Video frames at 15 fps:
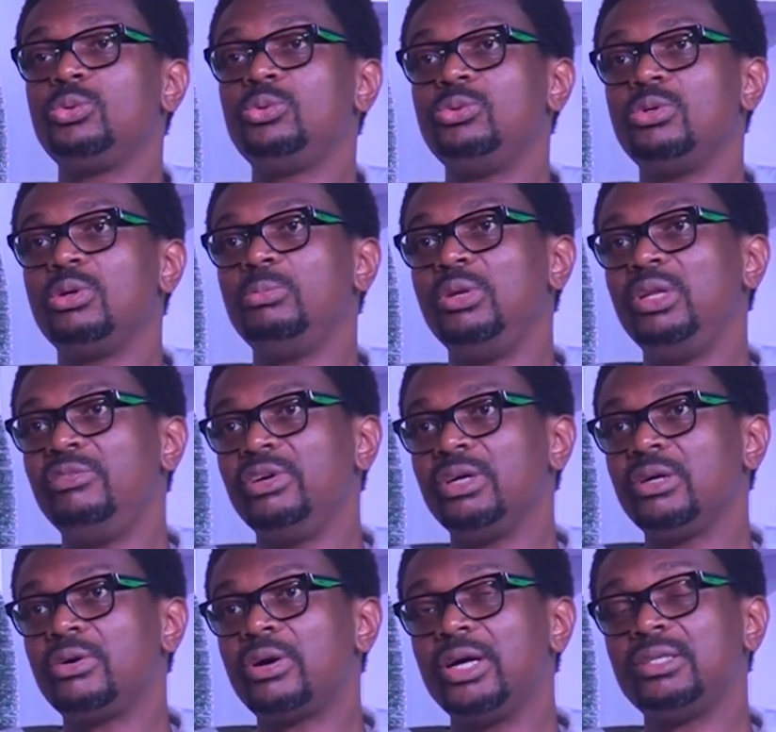who do not believe
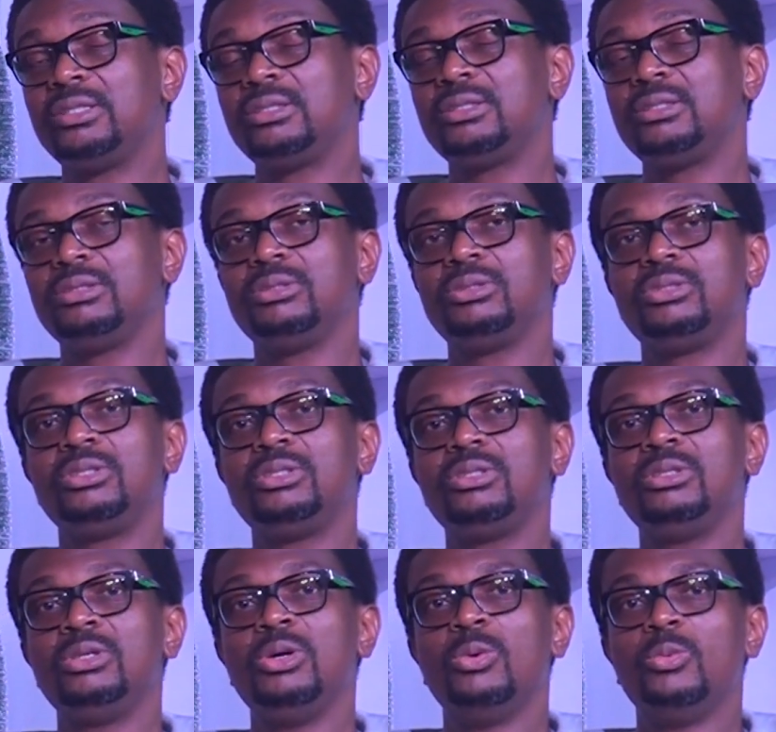in Christ. You
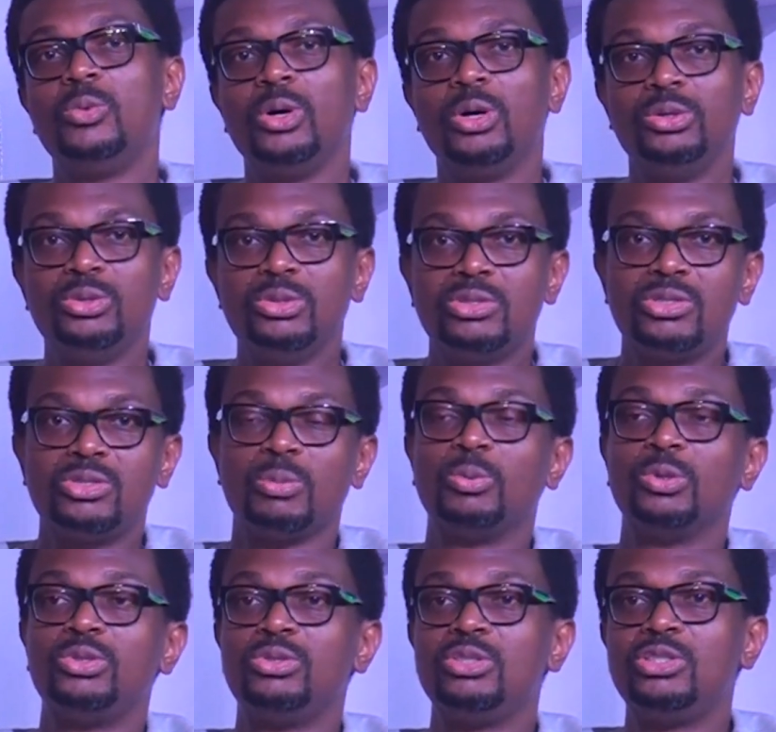see, we all use this
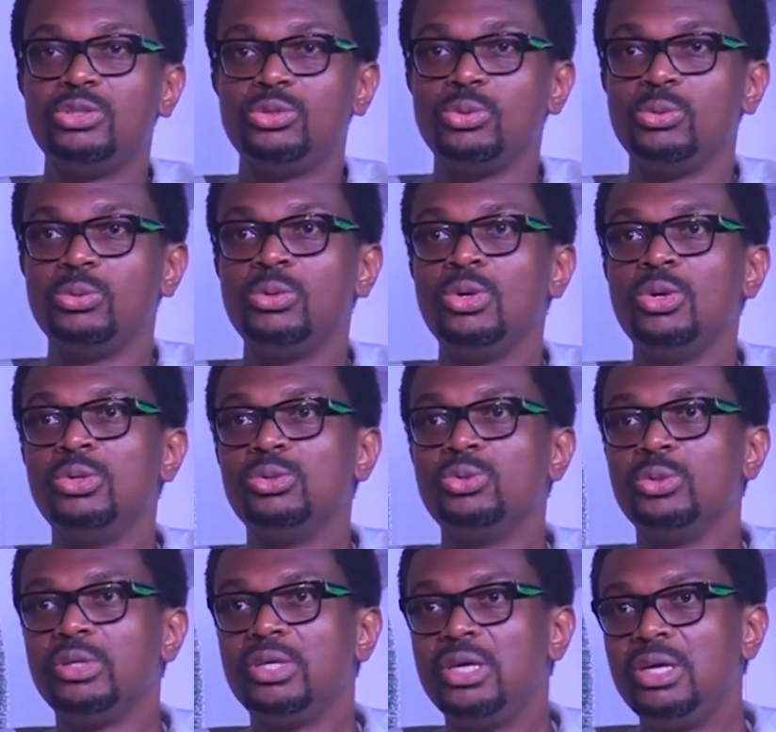opportunity to
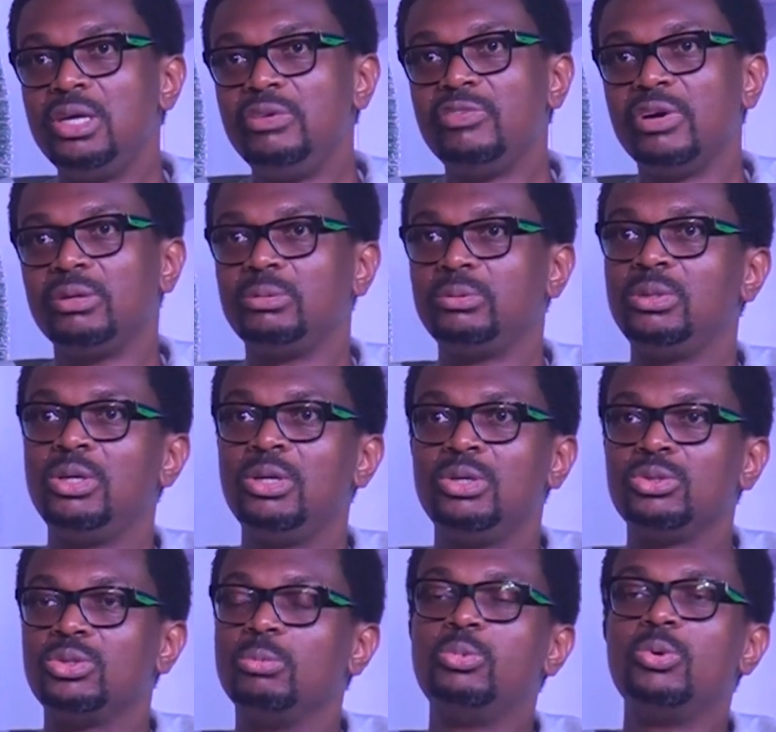give, and
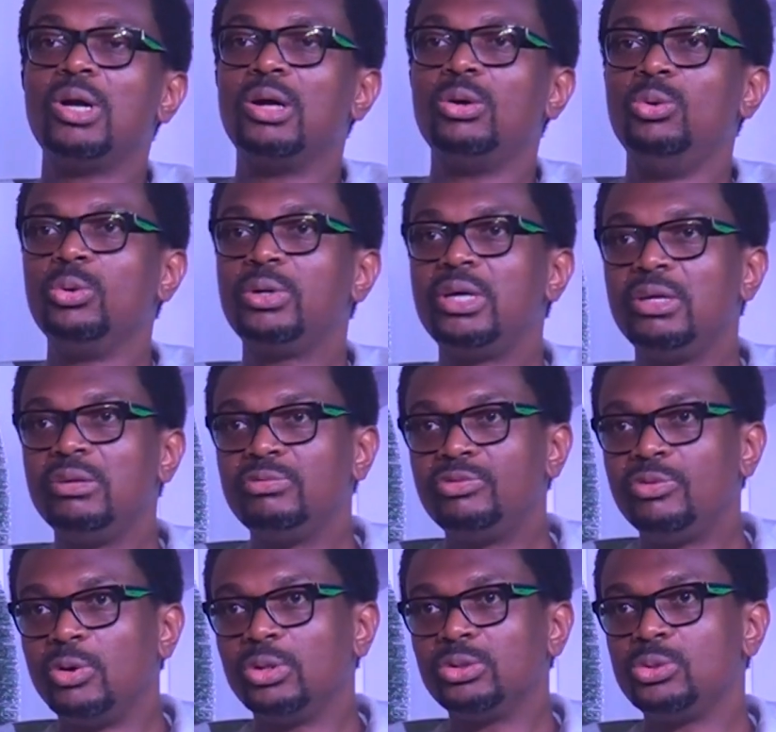some people are looking
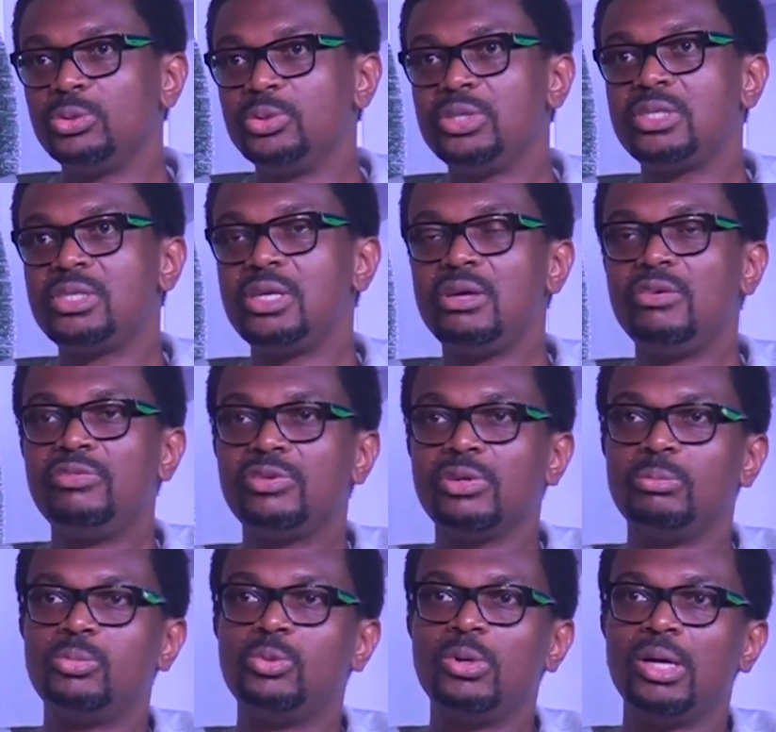forward to receive,
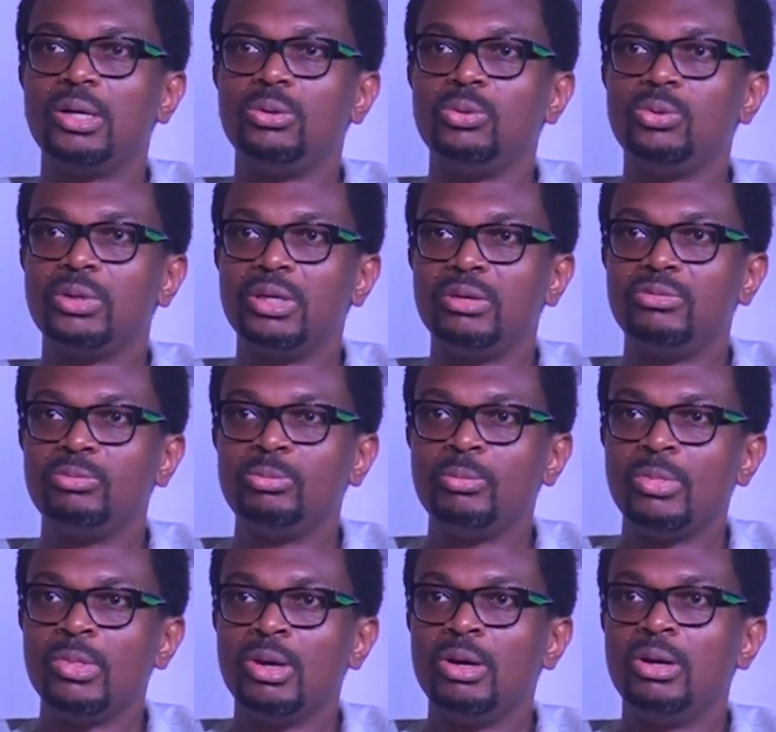some people are looking
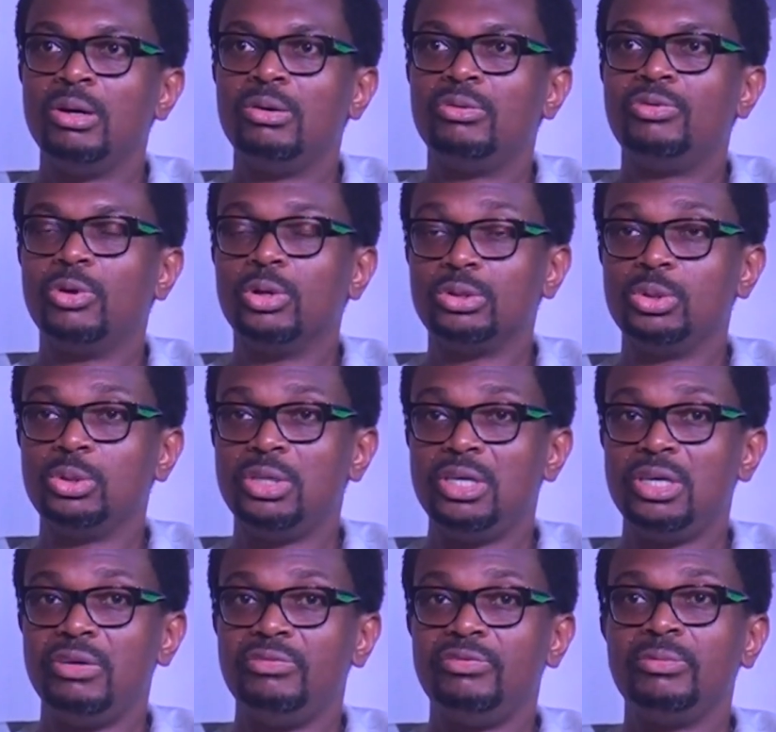forward to
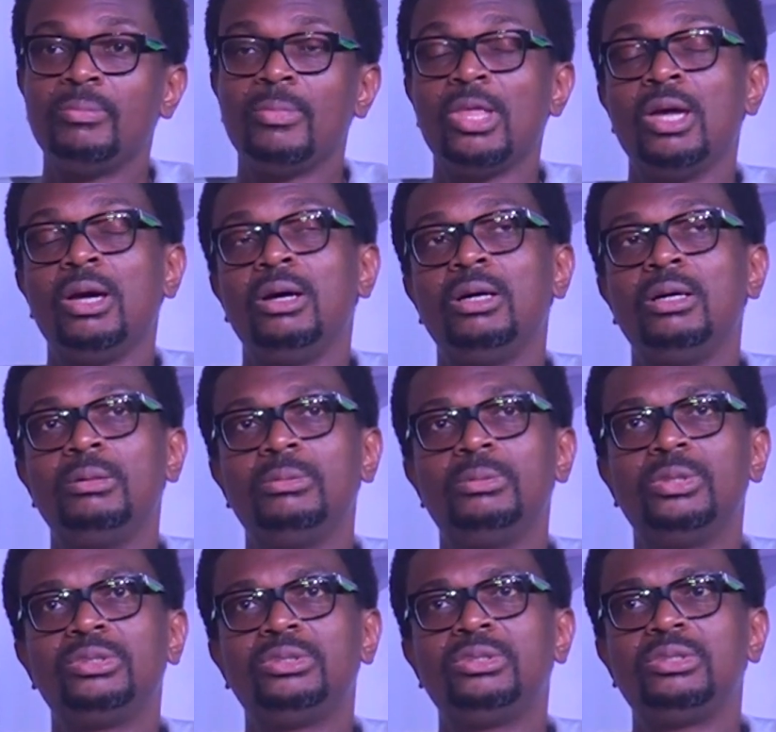give.
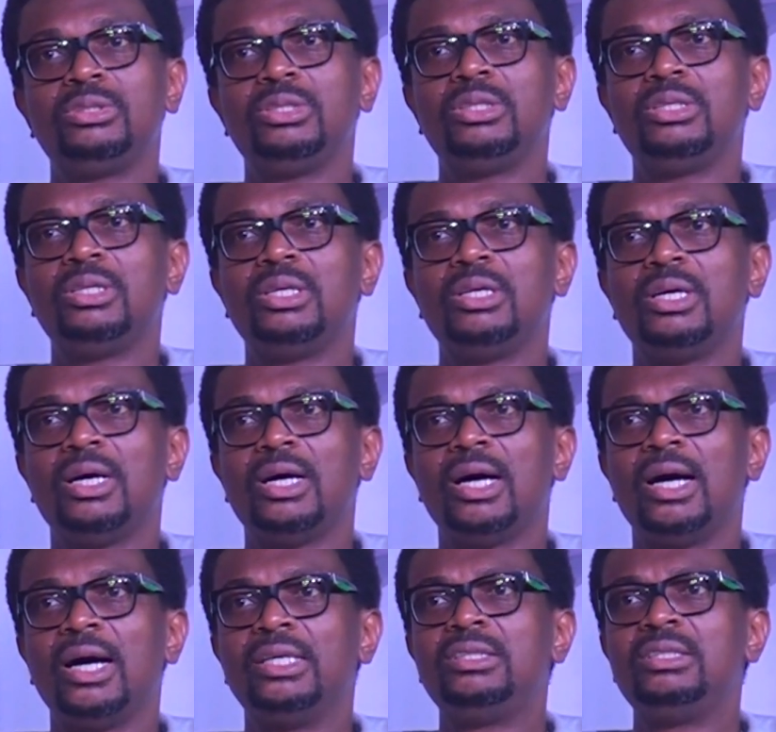But
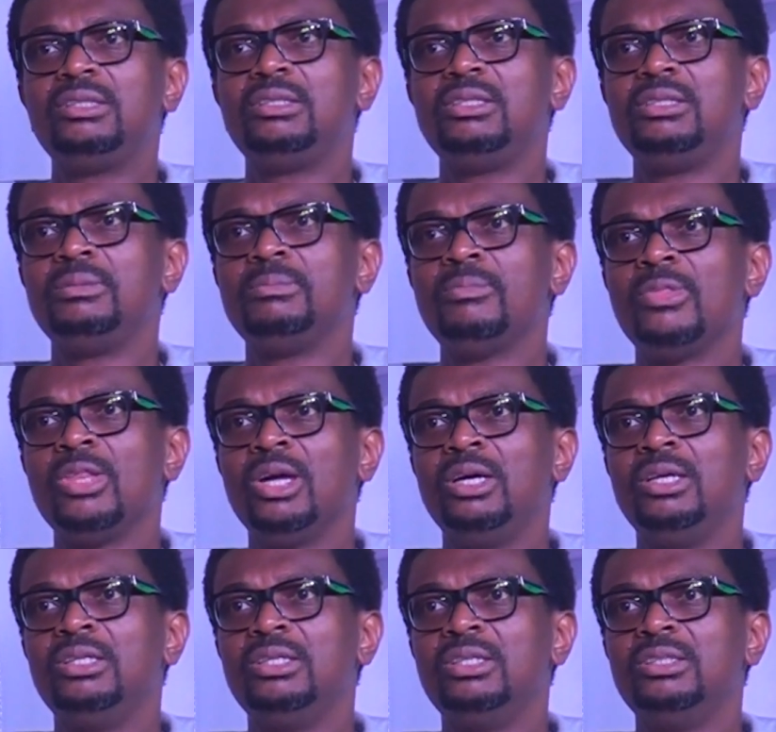I think the
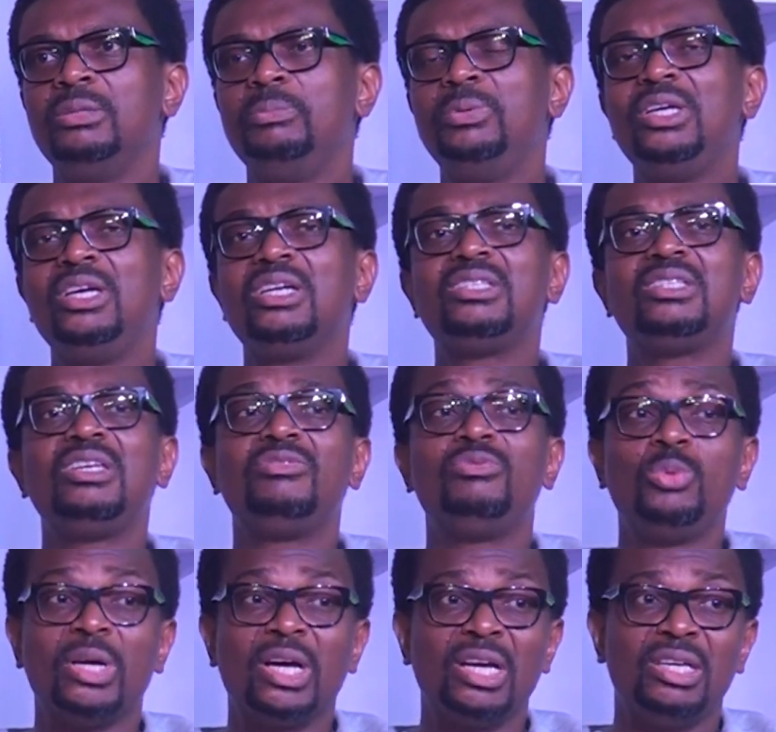biggest
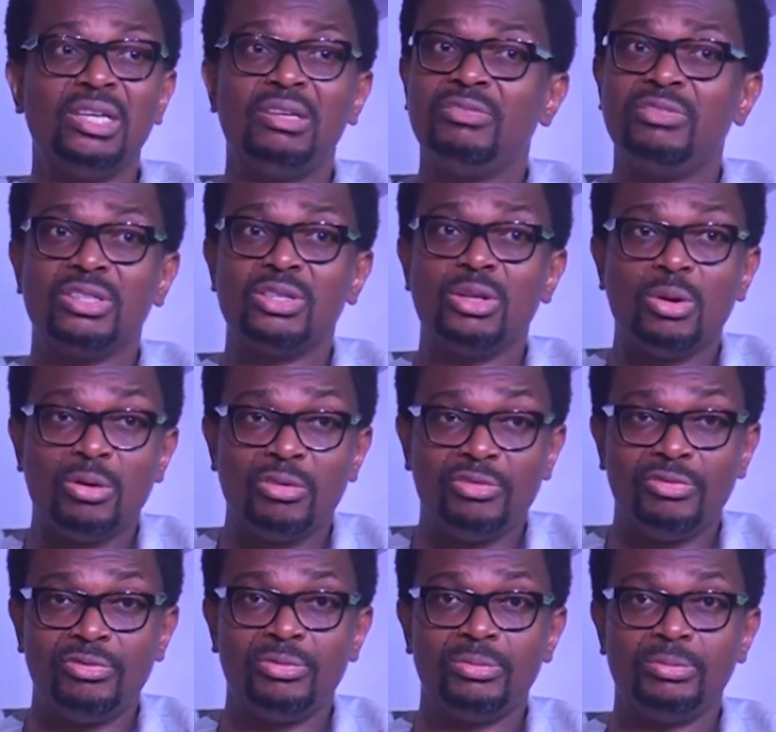gift we can give is love.